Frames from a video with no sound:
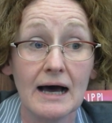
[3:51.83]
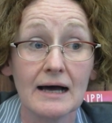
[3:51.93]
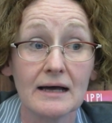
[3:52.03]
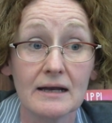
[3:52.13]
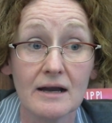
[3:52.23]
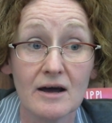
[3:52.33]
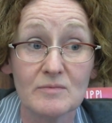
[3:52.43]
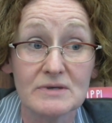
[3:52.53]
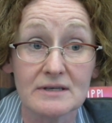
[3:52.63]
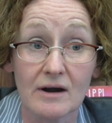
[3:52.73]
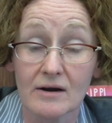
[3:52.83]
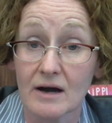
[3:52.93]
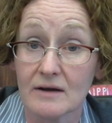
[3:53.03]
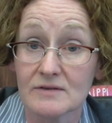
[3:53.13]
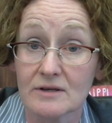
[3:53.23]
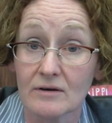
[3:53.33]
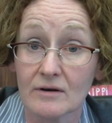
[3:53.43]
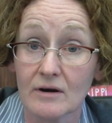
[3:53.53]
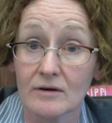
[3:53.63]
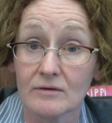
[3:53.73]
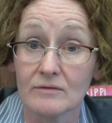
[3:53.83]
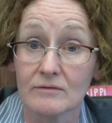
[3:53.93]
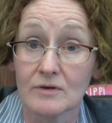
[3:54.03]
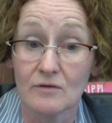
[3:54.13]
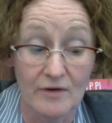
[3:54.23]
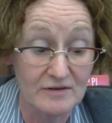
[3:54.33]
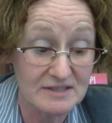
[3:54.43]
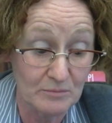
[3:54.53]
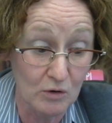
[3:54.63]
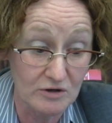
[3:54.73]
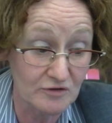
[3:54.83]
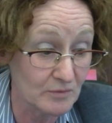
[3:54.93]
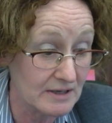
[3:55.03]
Uh, libraries and archives are, are you know, very supportive.